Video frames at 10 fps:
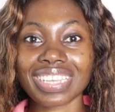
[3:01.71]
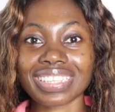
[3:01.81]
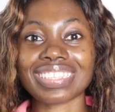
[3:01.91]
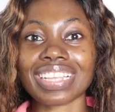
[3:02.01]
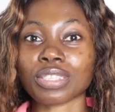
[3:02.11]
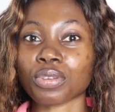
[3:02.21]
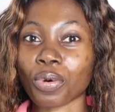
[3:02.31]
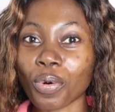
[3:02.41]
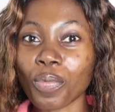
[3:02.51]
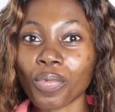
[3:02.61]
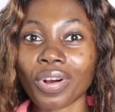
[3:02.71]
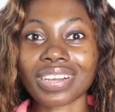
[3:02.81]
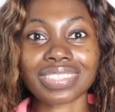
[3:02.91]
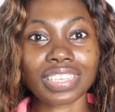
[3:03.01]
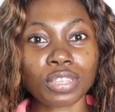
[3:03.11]
Take this as your
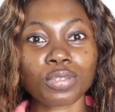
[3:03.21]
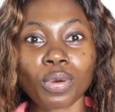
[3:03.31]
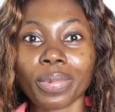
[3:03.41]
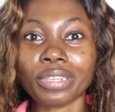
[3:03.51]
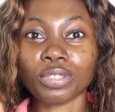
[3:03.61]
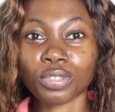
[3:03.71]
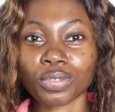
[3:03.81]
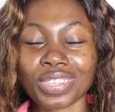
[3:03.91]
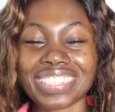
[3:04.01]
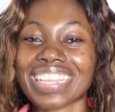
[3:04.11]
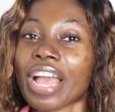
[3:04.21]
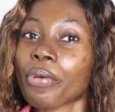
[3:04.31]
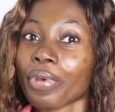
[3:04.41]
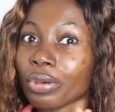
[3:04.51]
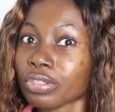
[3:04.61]
homework. Take it home and do it.
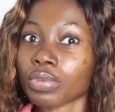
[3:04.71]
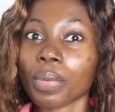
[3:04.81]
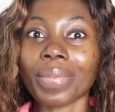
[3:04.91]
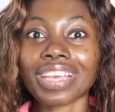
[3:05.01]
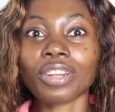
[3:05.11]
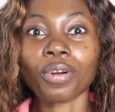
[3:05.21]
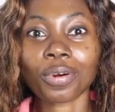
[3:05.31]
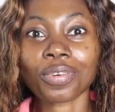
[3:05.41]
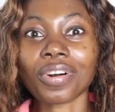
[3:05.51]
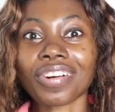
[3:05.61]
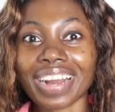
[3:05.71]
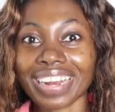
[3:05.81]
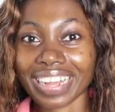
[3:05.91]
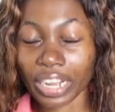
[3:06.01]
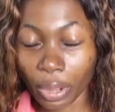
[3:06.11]
We're going to be making okra
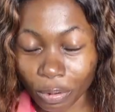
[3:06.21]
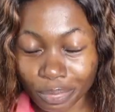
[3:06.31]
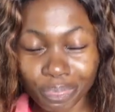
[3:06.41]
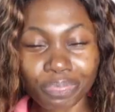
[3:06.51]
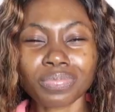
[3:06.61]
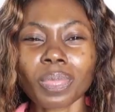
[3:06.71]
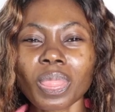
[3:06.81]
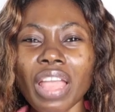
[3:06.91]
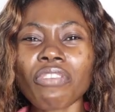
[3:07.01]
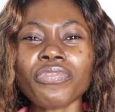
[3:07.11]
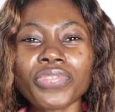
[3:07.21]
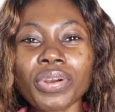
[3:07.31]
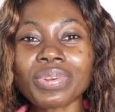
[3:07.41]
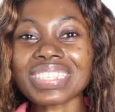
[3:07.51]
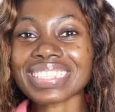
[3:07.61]
right now,
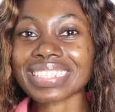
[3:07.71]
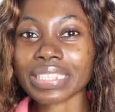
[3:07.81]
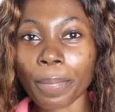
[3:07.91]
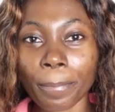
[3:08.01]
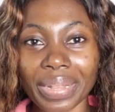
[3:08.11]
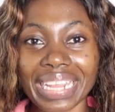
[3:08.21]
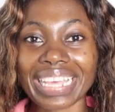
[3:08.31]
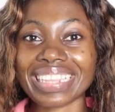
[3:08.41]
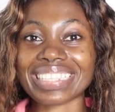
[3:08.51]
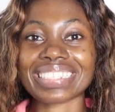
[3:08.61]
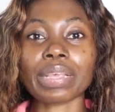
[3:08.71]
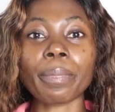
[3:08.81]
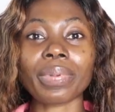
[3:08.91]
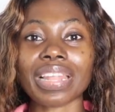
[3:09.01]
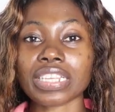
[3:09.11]
very simply, in the
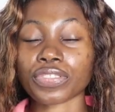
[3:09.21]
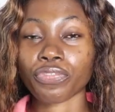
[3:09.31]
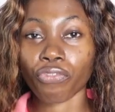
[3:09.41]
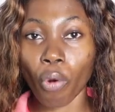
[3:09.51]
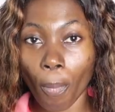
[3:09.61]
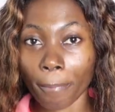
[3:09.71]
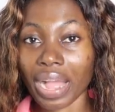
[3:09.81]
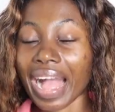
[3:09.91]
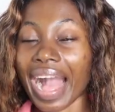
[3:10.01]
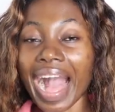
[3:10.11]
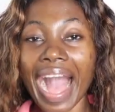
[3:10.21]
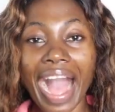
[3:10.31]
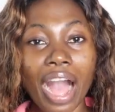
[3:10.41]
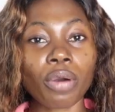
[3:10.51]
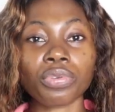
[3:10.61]
simplest form,
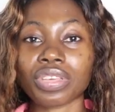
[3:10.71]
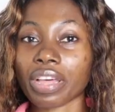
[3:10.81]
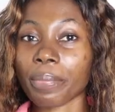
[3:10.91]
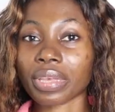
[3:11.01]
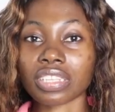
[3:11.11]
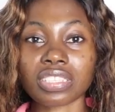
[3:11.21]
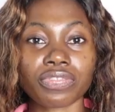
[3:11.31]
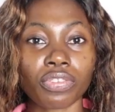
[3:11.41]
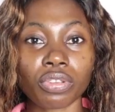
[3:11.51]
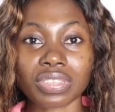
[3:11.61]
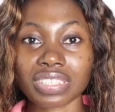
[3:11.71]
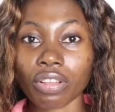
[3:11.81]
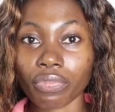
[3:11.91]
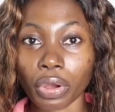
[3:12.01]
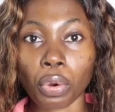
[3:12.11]
how you can make it for
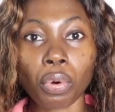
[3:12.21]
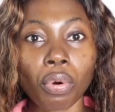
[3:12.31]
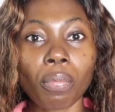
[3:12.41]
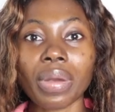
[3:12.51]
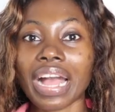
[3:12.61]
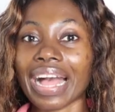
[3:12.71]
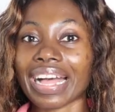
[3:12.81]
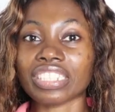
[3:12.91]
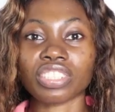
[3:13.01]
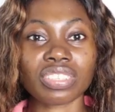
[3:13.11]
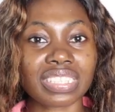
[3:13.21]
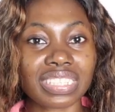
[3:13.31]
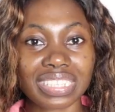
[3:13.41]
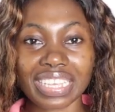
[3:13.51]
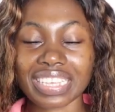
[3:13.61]
yourself at home and
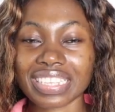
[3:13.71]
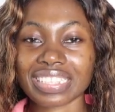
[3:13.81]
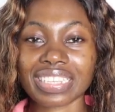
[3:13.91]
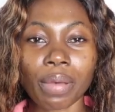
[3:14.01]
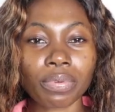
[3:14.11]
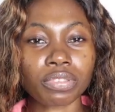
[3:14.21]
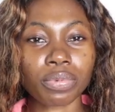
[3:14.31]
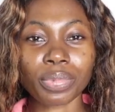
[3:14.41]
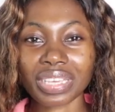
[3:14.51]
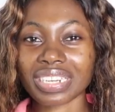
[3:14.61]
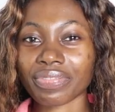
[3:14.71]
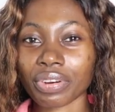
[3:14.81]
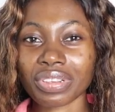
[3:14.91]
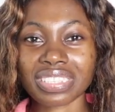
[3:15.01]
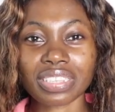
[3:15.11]
just take it. I'm going to be making it
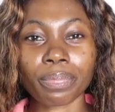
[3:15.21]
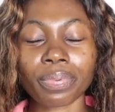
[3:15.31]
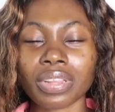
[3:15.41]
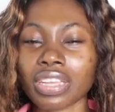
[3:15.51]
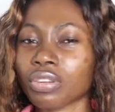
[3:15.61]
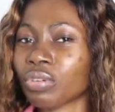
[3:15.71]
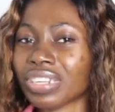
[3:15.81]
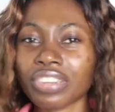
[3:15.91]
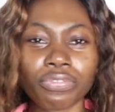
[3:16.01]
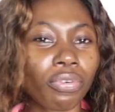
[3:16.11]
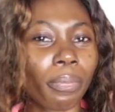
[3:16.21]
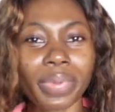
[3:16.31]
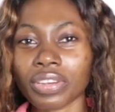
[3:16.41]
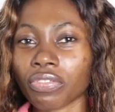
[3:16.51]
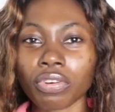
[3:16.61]
very simply. No need for
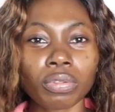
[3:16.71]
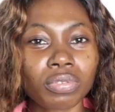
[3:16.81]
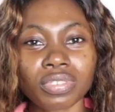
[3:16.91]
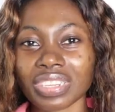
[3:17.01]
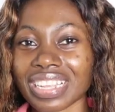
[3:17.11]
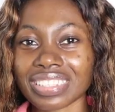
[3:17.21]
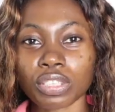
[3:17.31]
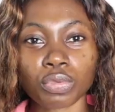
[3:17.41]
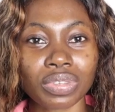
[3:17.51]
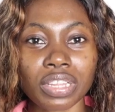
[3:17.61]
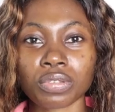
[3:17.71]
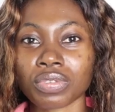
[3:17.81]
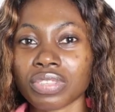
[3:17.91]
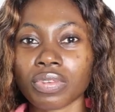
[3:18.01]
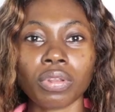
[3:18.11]
many of all those other things we had
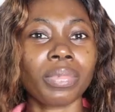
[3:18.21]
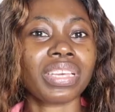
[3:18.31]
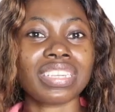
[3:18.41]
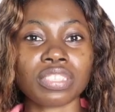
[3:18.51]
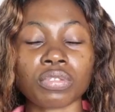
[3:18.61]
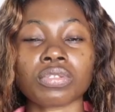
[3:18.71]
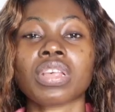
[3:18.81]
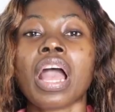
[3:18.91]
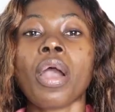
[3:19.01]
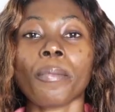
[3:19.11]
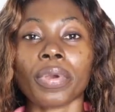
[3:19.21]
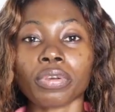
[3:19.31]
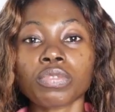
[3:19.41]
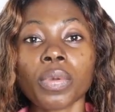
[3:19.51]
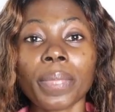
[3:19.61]
to eat. We're not making a sauce. We're
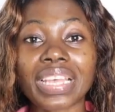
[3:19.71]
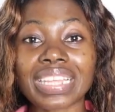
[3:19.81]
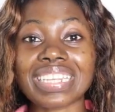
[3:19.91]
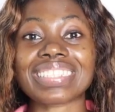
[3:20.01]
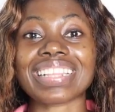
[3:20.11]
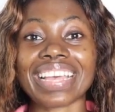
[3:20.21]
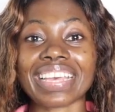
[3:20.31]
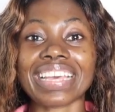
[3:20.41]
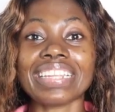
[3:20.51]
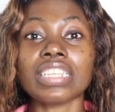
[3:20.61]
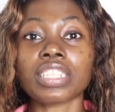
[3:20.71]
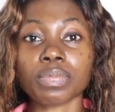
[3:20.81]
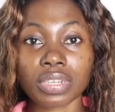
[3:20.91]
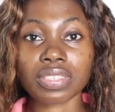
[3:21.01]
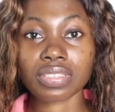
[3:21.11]
going to be making it like in its
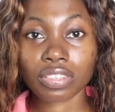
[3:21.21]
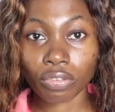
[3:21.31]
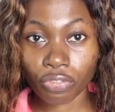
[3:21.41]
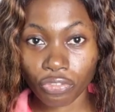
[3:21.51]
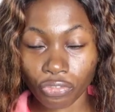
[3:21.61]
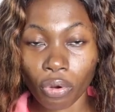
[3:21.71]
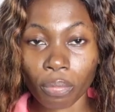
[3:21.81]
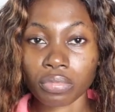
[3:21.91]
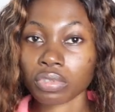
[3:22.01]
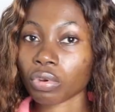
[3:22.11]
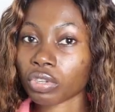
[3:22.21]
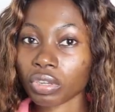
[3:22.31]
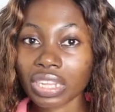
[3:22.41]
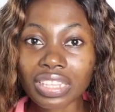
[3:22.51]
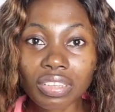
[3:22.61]
medicinal form. So
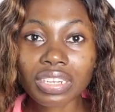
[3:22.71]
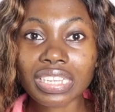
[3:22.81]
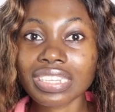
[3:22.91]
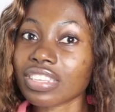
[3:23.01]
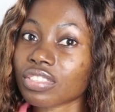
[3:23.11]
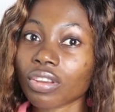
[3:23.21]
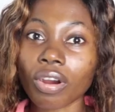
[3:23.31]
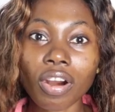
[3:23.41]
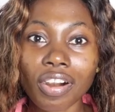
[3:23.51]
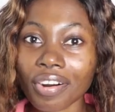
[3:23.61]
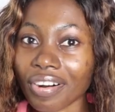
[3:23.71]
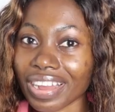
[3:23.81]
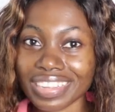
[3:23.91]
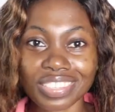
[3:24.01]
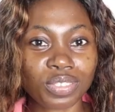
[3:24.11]
the only thing you need is your
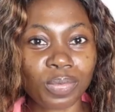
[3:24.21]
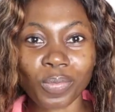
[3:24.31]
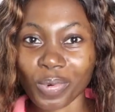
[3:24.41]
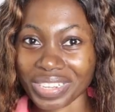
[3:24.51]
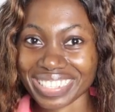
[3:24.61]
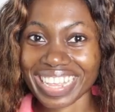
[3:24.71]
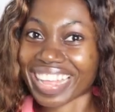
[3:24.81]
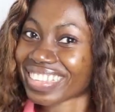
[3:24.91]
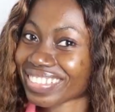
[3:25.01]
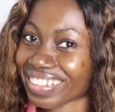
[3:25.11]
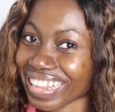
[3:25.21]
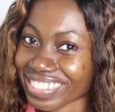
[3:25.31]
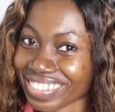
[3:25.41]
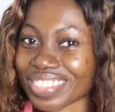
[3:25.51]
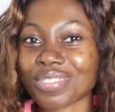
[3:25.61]
okra and some water. So
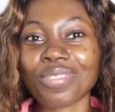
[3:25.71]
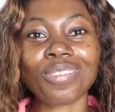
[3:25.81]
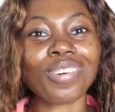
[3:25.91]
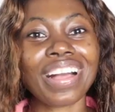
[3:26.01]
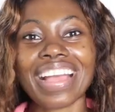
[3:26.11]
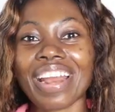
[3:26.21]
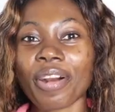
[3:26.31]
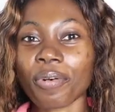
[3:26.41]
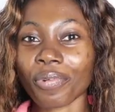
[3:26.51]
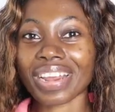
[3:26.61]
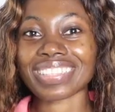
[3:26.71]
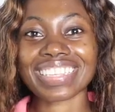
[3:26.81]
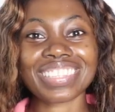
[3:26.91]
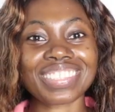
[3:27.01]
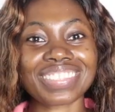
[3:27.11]
let's just go
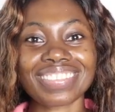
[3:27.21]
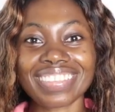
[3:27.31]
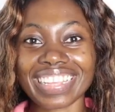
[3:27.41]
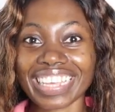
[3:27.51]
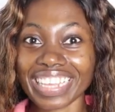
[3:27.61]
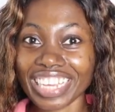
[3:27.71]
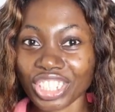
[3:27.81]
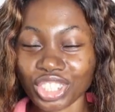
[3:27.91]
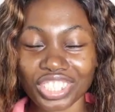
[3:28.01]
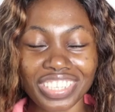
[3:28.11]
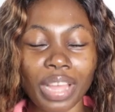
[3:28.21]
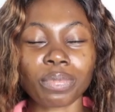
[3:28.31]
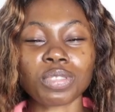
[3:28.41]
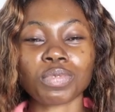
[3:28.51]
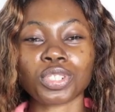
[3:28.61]
right into the kitchen.
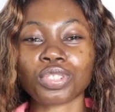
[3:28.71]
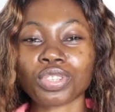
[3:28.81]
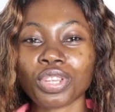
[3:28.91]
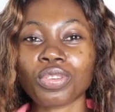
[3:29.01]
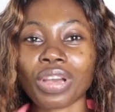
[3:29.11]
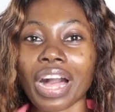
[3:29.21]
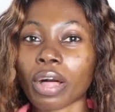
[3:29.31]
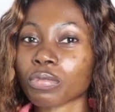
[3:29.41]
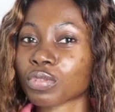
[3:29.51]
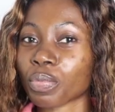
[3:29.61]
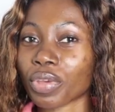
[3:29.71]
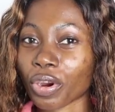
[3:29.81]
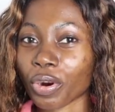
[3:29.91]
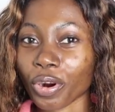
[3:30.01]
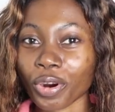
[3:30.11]
I'm going to be showing you how to
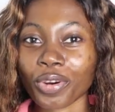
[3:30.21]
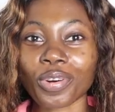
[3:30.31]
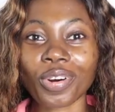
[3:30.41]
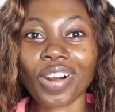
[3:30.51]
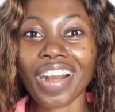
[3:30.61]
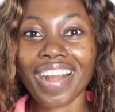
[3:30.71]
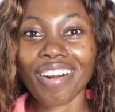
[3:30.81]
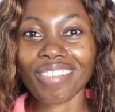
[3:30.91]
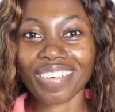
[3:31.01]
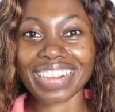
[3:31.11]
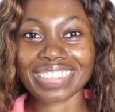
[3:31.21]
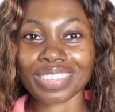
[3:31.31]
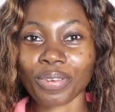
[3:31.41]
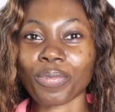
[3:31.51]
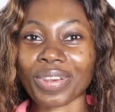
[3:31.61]
make okra
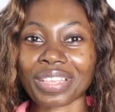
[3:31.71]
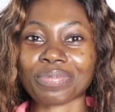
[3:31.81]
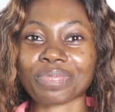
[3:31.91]
right away.